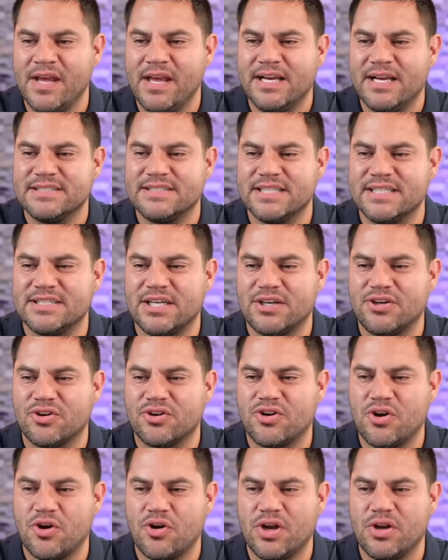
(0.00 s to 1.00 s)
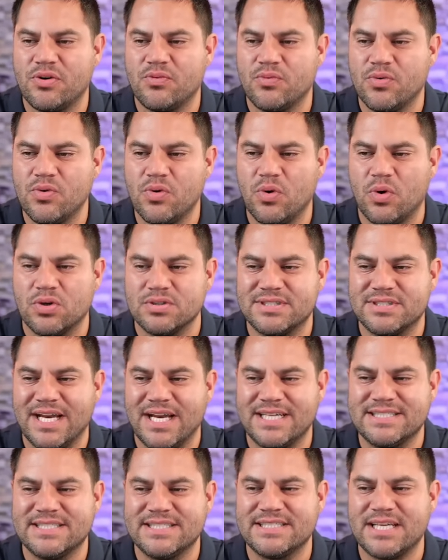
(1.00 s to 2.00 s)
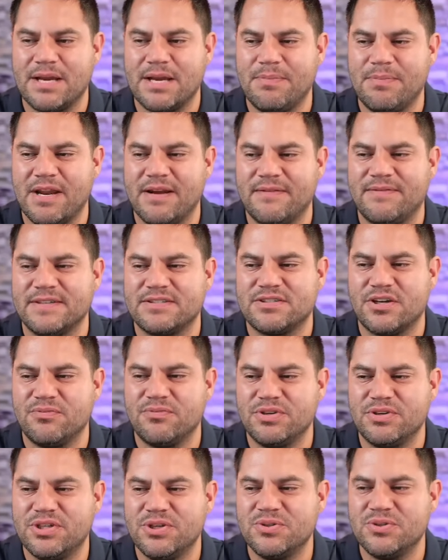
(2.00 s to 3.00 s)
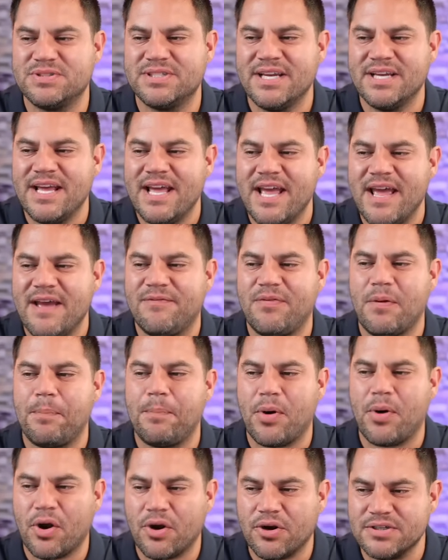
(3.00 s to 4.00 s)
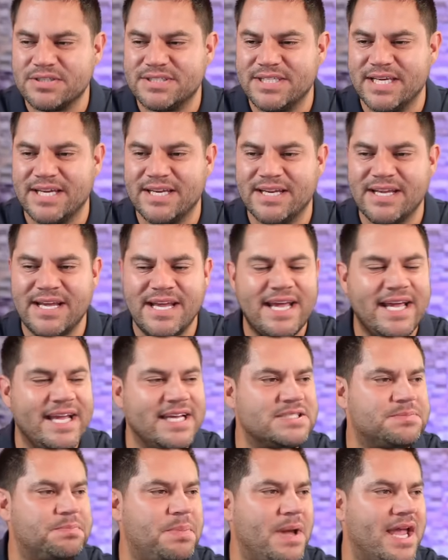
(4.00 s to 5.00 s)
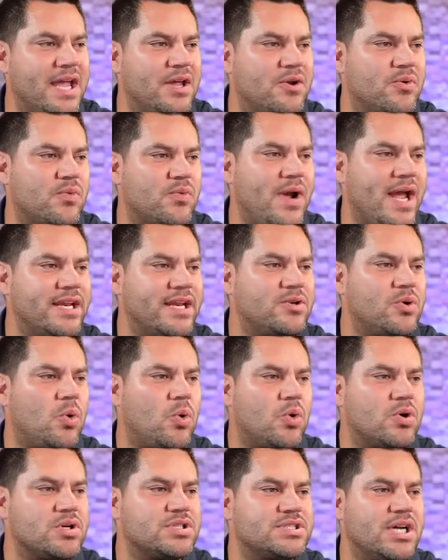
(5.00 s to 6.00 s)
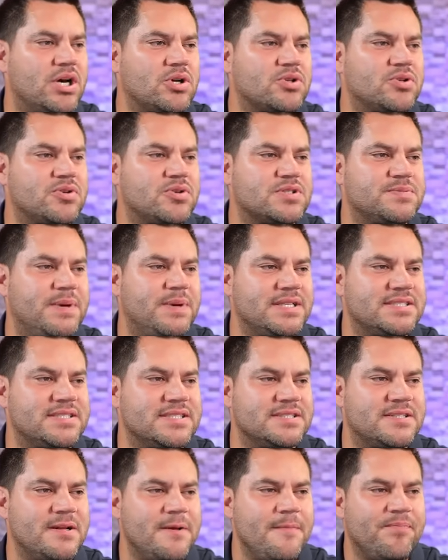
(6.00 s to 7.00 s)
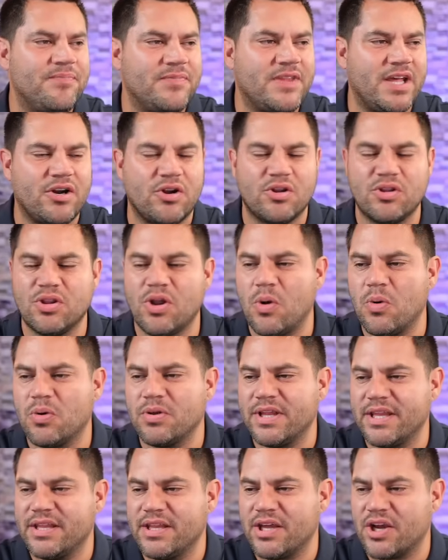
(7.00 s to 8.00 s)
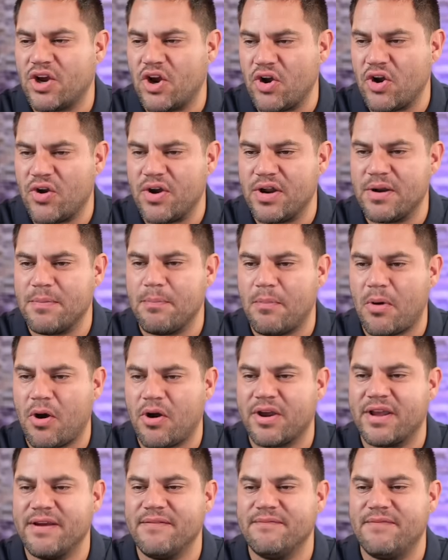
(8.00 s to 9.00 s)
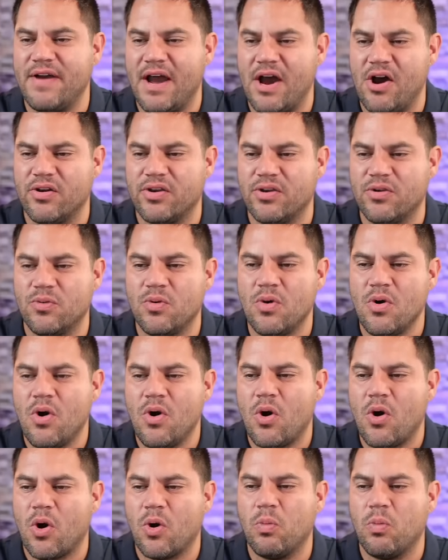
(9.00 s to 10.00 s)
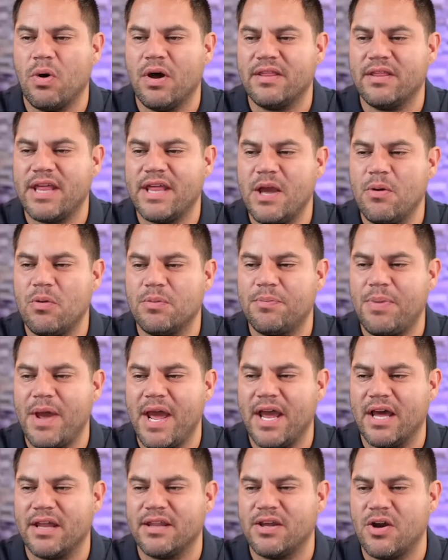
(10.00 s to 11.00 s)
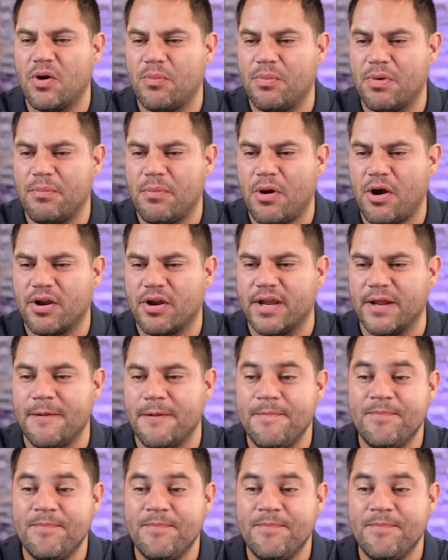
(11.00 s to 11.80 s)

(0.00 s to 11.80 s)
says under current rules, SSI benefits are reduced if a person is paying rent or shelter expenses that are lower than the current market value or what they would pay on the open market.